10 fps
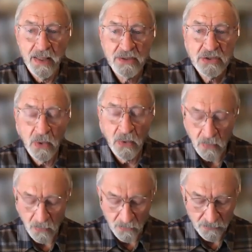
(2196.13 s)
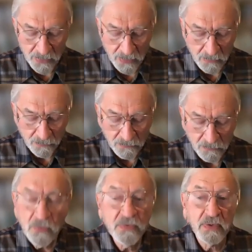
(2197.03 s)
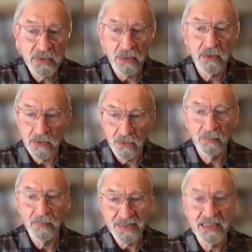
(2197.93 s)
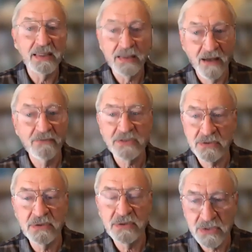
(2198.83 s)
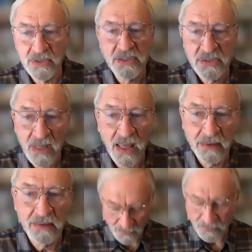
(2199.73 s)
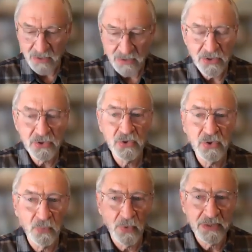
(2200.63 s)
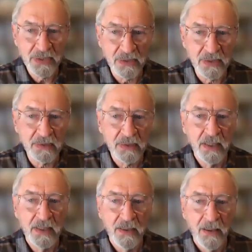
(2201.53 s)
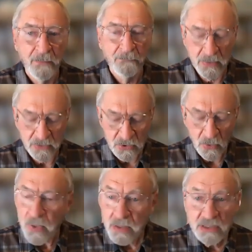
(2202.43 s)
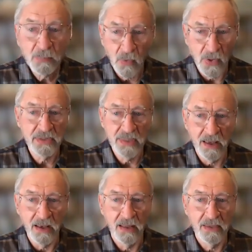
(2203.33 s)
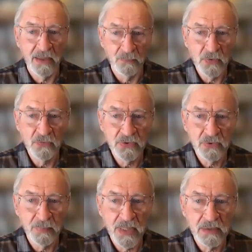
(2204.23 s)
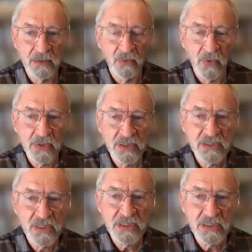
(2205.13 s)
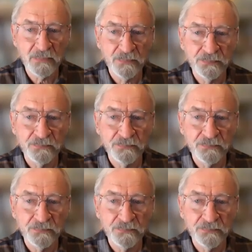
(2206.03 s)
And so amending the Constitution is not something you do in 1 year. But so we support that Move to Amend organization.